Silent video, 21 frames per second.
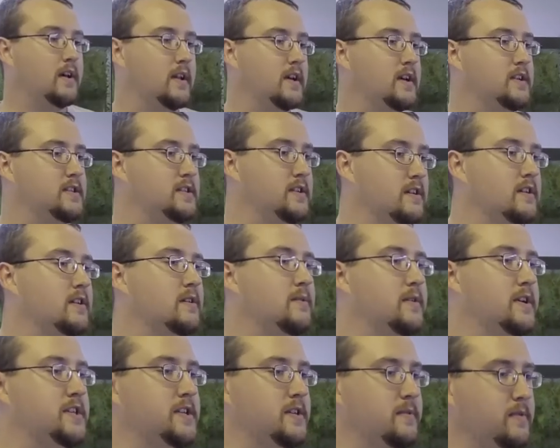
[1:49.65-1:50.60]
I'll answer your
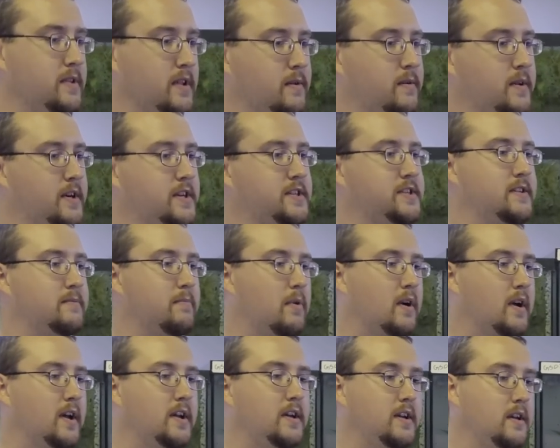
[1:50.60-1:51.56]
question with a question,
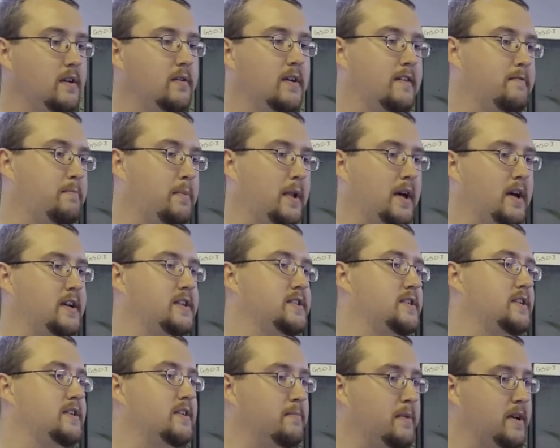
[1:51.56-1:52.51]
Brian. Do you have
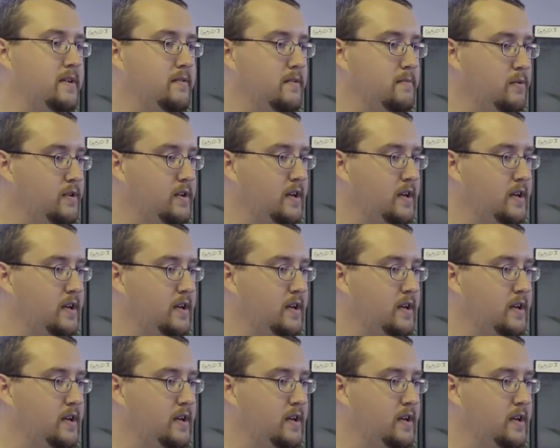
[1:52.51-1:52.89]
blinds on your bedroom